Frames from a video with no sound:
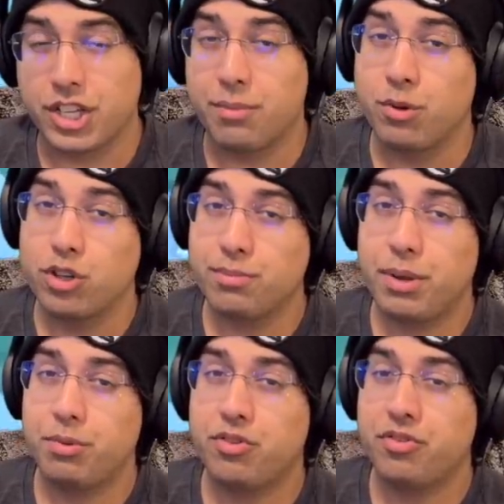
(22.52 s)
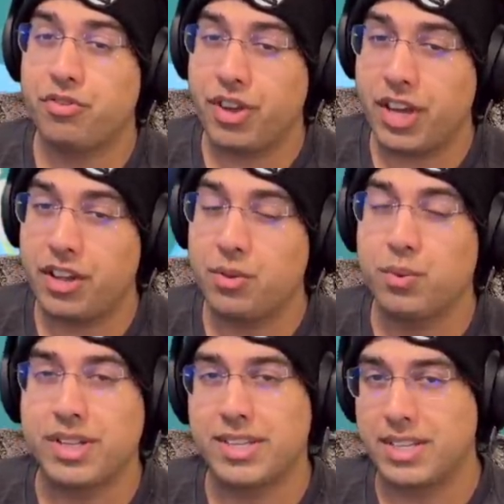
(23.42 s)
that most people fail
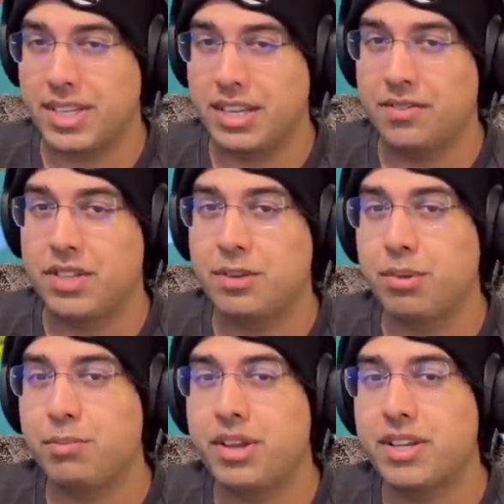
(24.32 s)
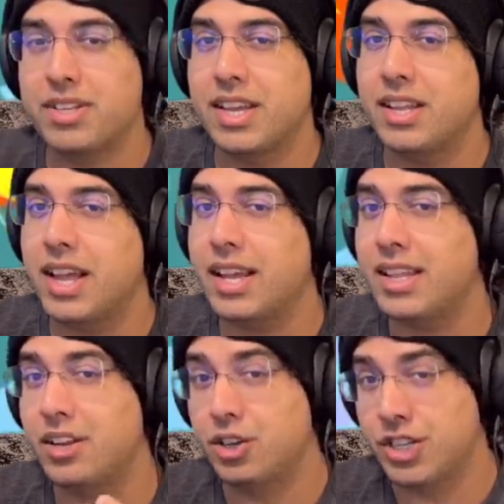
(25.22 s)
with Steve simply because they lack
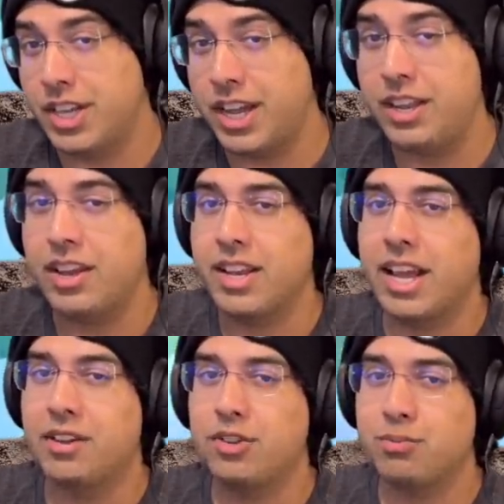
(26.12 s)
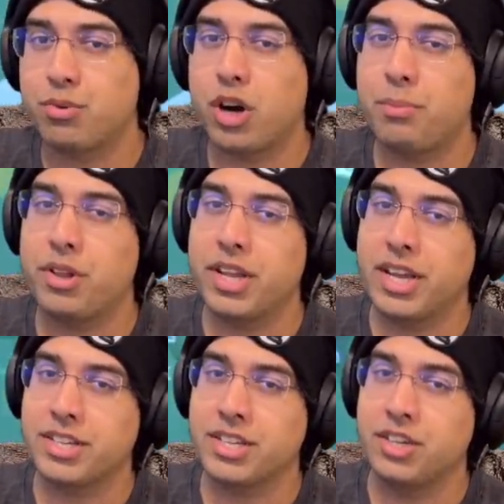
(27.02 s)
the understanding on how to properly
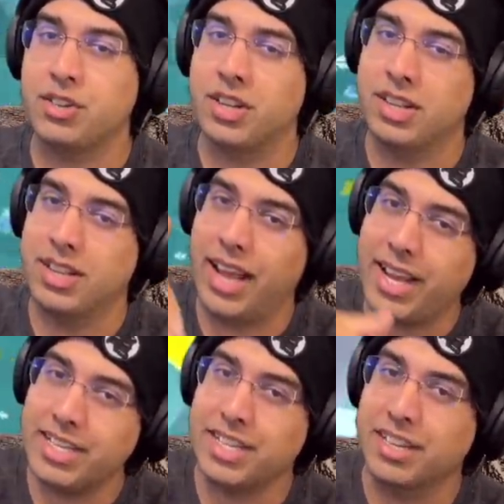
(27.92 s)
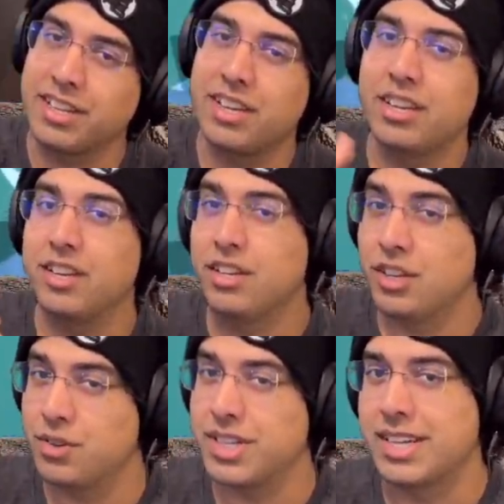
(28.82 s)
execute a landing
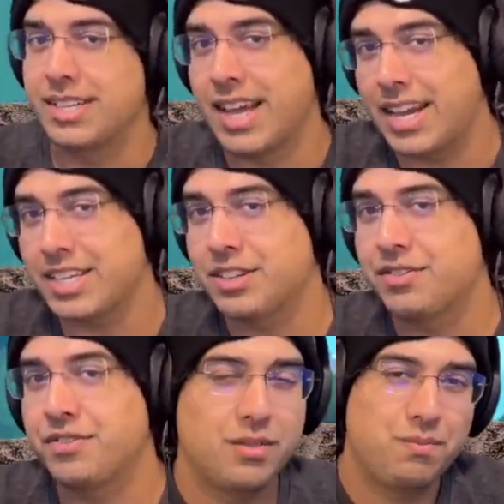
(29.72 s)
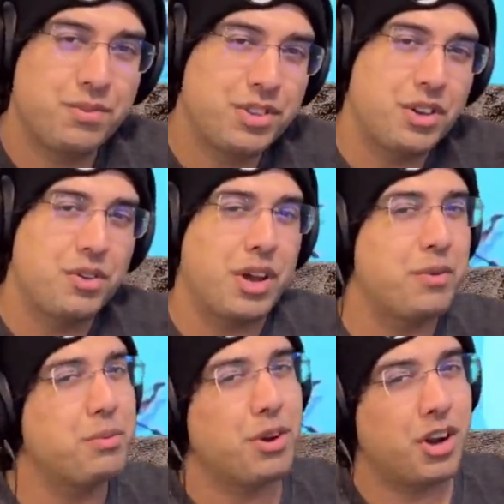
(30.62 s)
using his active. So I'm going
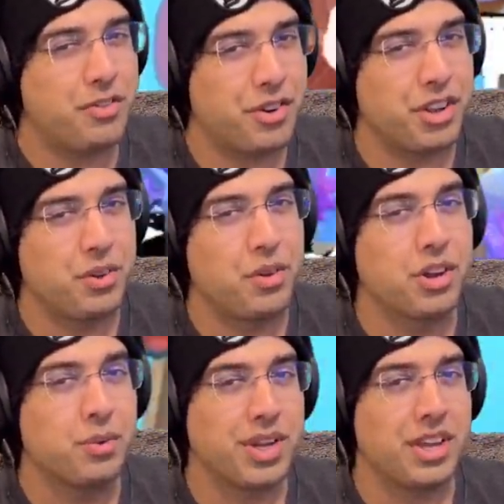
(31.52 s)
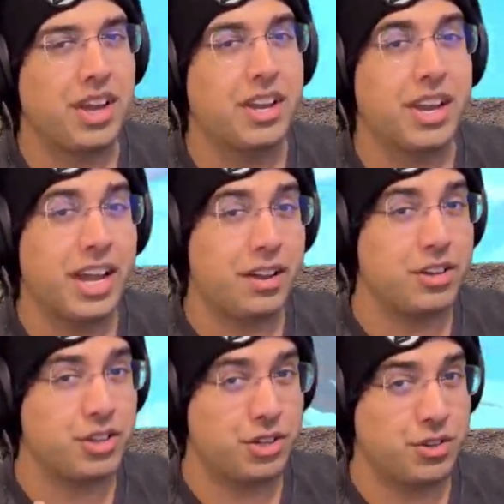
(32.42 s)
to be offering you a quick guide on how to
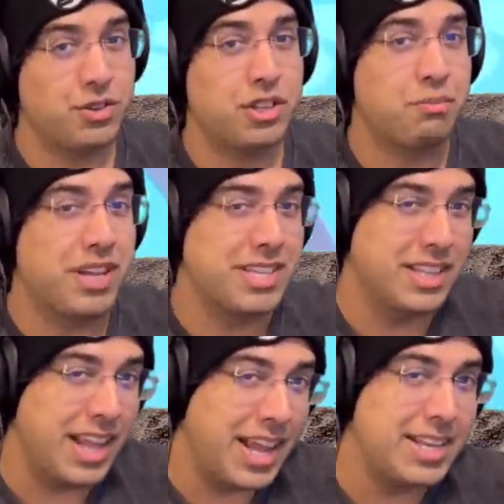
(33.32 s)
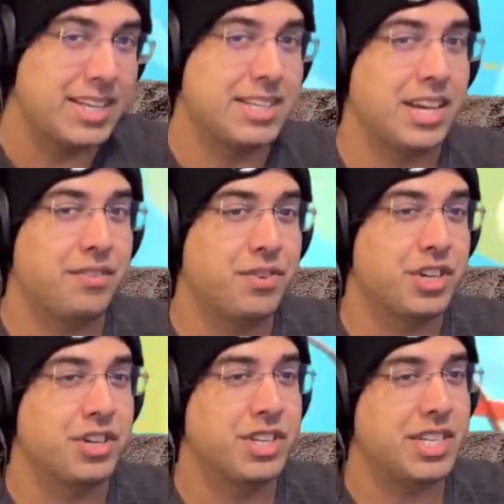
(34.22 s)
choose the best landing site for
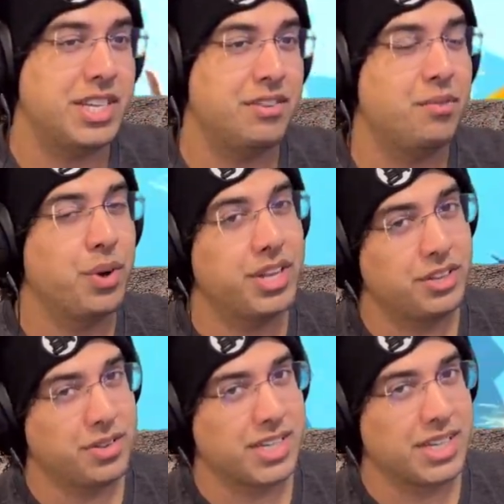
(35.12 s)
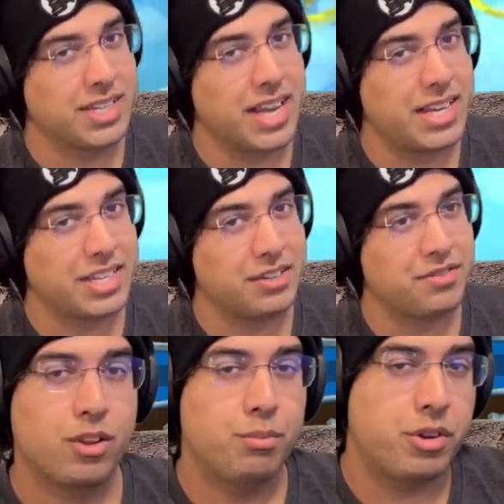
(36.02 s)
your Steve when using his active.
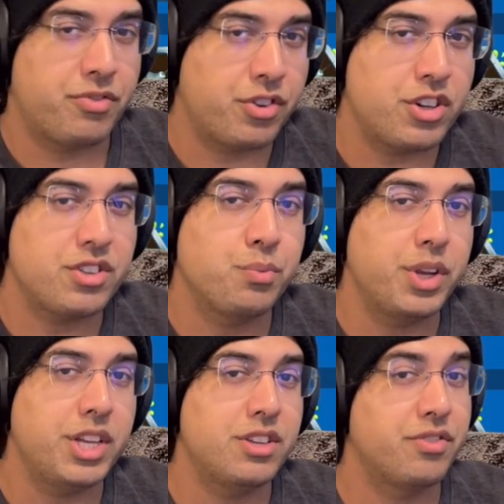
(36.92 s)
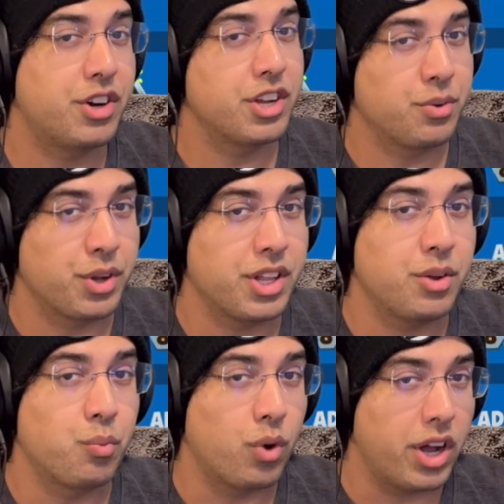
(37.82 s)
But first, we need to very quickly
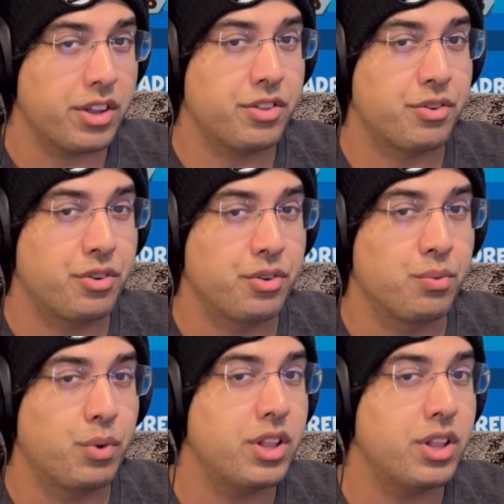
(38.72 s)
walk through what